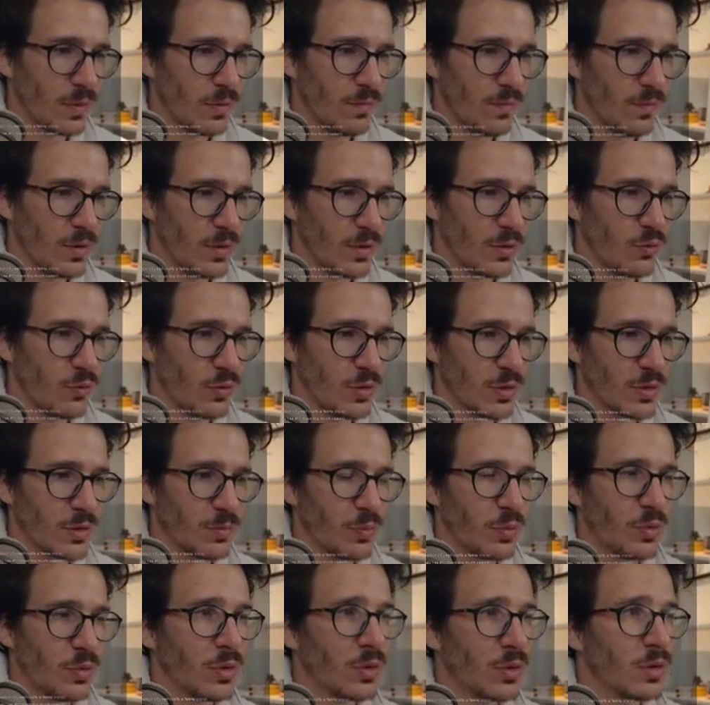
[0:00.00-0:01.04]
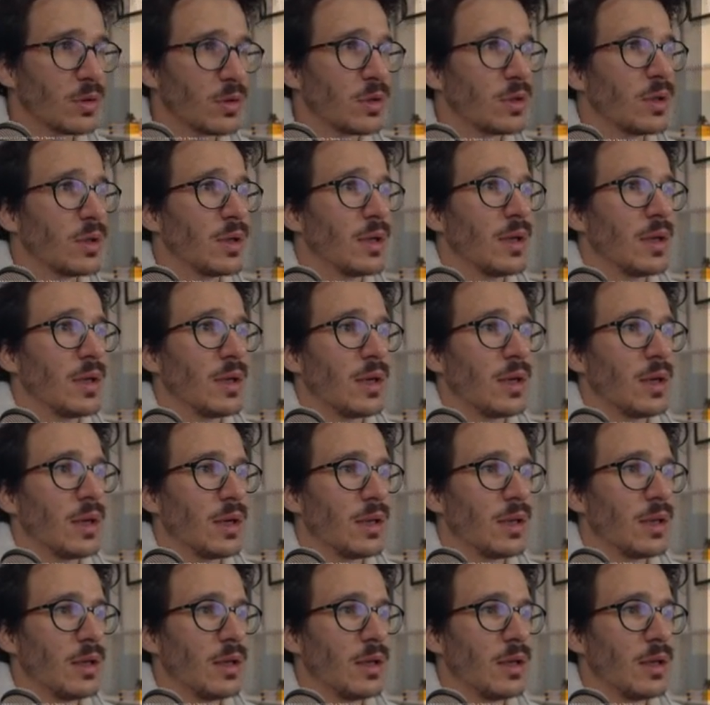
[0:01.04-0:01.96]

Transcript: v3 support. And